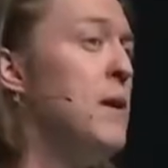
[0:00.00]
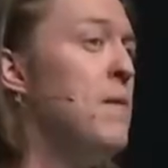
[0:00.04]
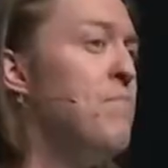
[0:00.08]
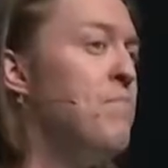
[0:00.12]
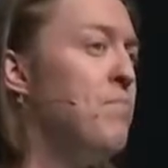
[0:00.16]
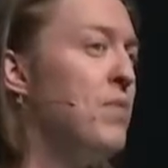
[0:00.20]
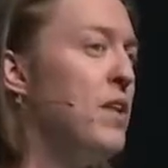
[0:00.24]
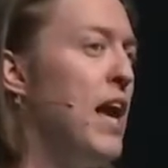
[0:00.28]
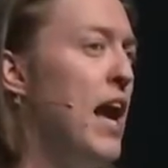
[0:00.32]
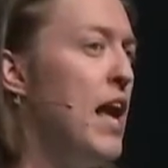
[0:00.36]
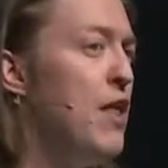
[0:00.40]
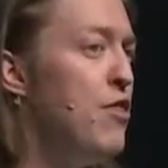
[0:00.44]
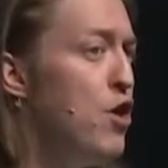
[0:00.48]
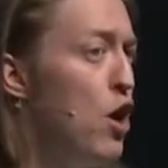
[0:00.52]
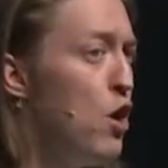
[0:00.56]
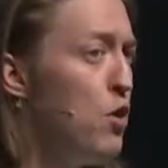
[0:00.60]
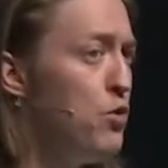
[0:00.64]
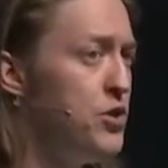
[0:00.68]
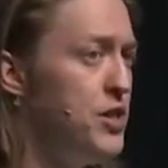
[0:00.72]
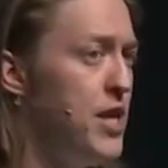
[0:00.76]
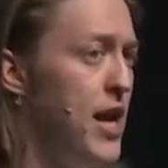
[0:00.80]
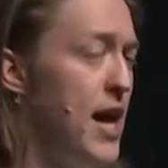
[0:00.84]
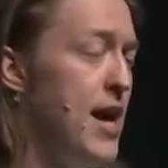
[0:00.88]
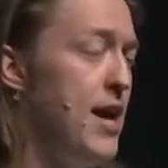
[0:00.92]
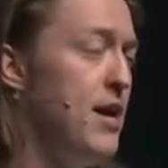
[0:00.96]
in those
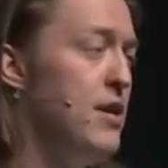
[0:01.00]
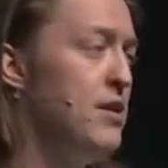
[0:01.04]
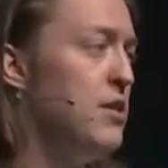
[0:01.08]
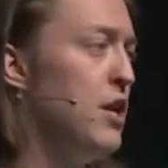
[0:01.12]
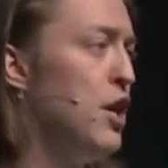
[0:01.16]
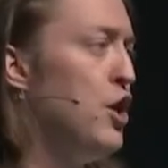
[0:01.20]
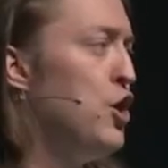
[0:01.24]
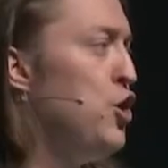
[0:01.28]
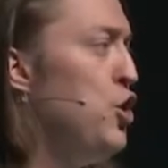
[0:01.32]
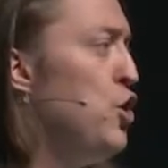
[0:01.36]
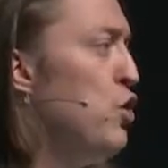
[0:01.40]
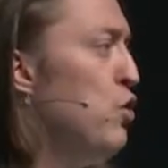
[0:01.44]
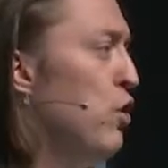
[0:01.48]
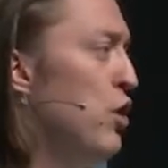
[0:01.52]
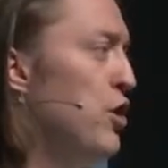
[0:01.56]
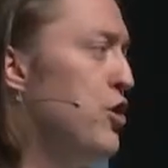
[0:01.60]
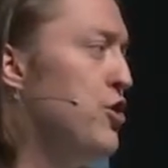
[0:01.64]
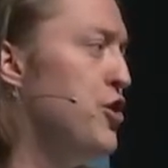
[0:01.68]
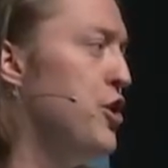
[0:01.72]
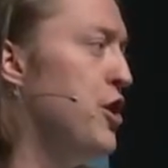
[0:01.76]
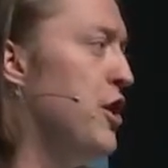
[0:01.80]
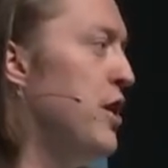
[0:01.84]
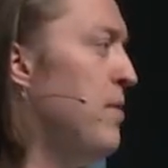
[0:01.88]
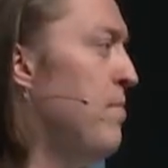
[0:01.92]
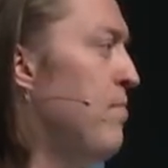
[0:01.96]
days, a
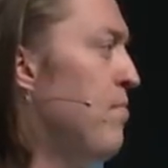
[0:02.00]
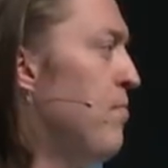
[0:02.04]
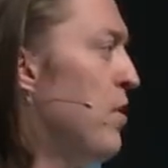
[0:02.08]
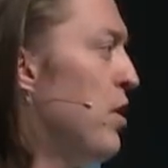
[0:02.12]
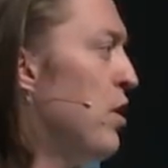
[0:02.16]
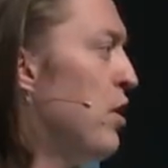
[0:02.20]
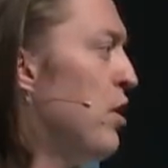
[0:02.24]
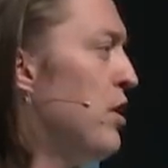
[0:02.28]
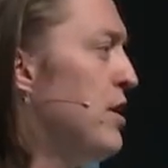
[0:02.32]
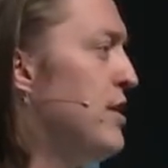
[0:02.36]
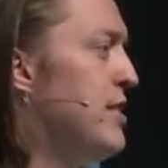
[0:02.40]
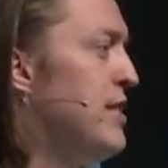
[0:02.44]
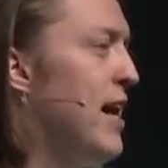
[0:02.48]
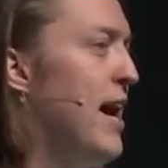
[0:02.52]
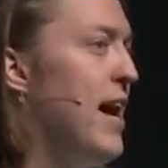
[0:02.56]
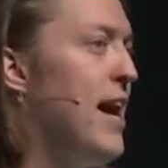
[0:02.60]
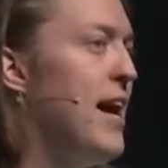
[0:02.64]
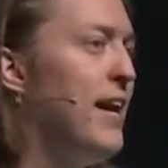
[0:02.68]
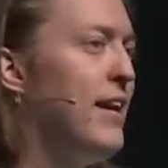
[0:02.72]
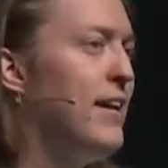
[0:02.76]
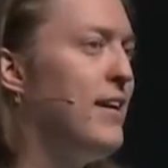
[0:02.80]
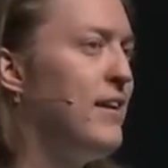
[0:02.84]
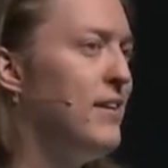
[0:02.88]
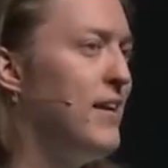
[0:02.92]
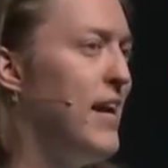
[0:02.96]
eulogy could
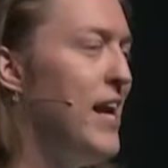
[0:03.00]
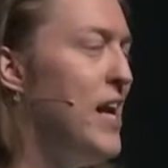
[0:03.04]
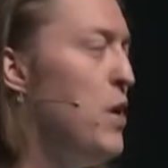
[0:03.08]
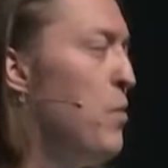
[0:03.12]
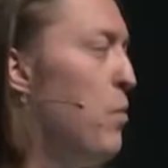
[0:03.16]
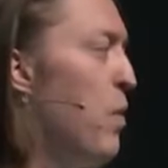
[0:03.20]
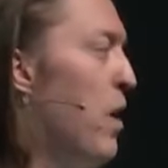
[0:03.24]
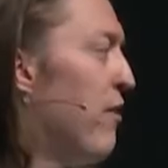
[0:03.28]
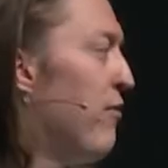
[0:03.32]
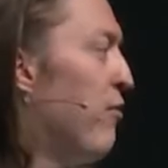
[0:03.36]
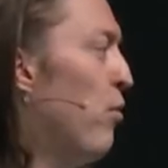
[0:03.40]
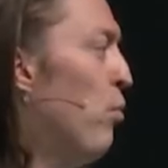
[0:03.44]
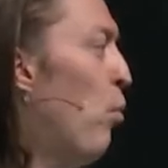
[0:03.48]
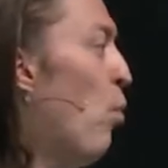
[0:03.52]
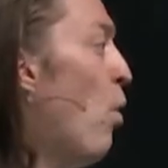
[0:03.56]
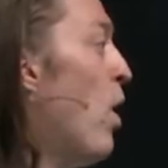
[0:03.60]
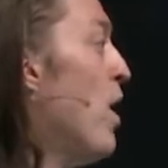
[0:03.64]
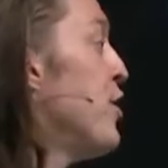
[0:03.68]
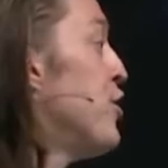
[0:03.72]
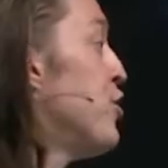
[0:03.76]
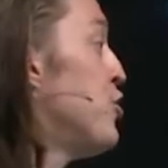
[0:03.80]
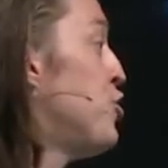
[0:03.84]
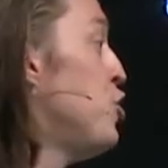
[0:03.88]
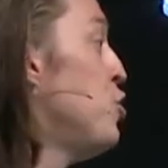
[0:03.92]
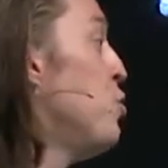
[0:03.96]
take anywhere from one to
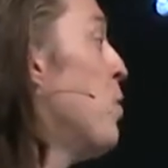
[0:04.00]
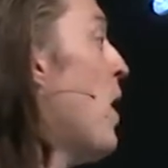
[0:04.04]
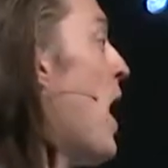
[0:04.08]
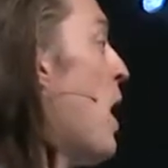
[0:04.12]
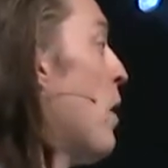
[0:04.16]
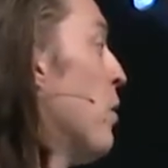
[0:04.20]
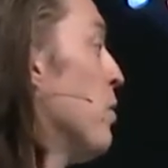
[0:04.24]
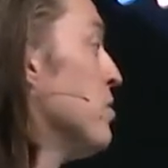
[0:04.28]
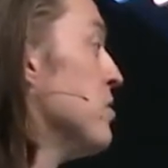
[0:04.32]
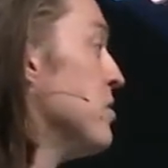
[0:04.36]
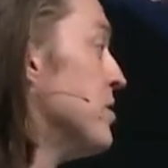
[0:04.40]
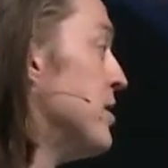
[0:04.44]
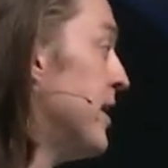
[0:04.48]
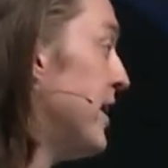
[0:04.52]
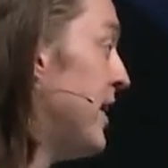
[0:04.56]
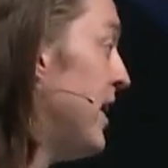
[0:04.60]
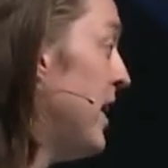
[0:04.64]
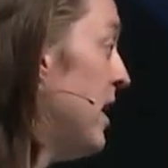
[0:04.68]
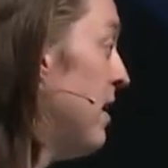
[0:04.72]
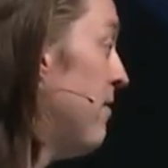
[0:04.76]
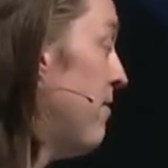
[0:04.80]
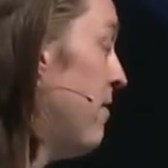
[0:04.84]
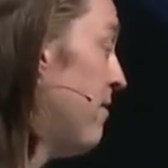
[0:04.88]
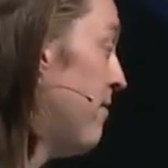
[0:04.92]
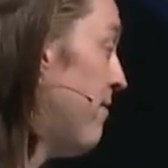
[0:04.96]
two hours to give.
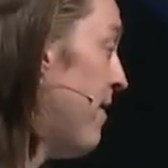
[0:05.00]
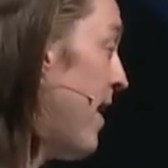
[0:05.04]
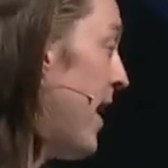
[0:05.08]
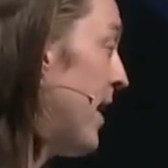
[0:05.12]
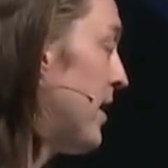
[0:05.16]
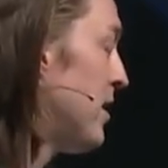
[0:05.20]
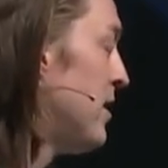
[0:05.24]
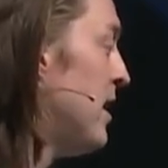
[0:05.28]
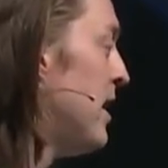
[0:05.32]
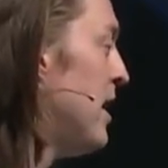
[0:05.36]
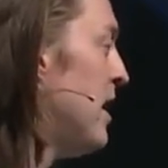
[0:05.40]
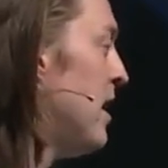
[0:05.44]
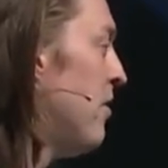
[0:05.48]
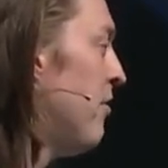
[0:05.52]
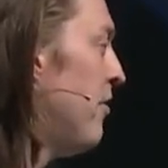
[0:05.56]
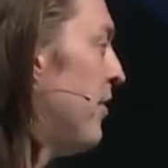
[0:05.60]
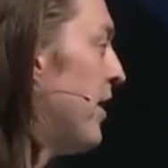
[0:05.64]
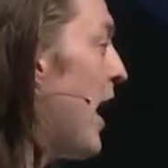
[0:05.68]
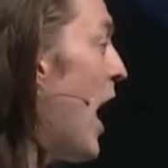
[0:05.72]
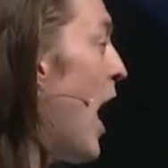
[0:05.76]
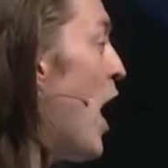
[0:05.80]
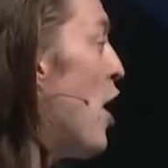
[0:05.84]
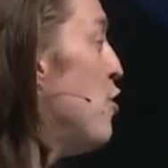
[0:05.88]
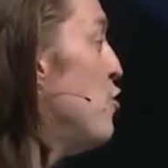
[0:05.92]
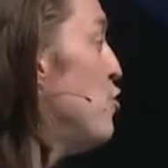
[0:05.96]
In fact, the
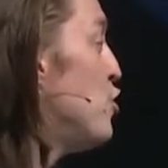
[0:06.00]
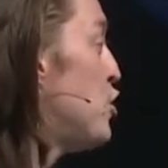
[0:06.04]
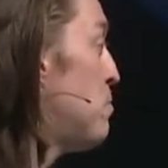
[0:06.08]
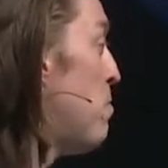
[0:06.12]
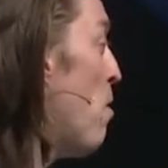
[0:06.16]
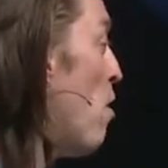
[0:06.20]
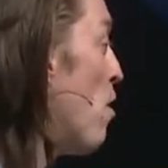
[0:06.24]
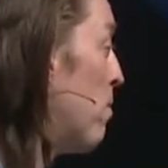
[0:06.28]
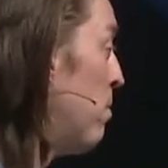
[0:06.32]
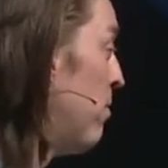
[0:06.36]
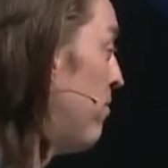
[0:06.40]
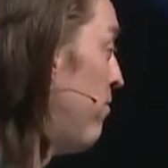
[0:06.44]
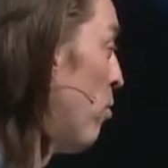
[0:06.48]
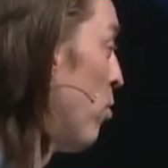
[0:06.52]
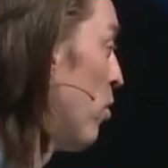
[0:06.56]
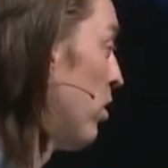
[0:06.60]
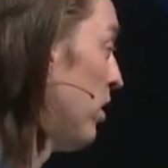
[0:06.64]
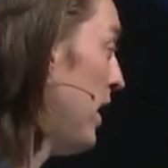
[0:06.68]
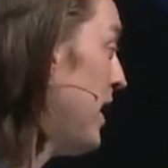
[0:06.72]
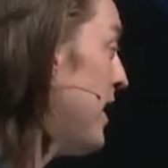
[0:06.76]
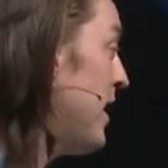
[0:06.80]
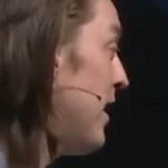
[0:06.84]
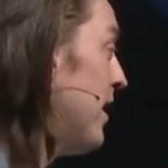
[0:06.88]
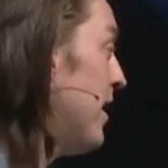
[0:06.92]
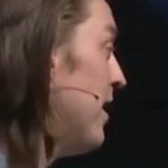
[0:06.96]
guy who spoke before
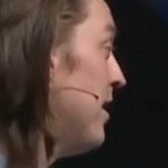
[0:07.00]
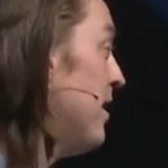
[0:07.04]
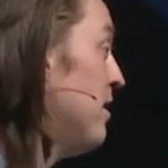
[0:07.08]
Lincoln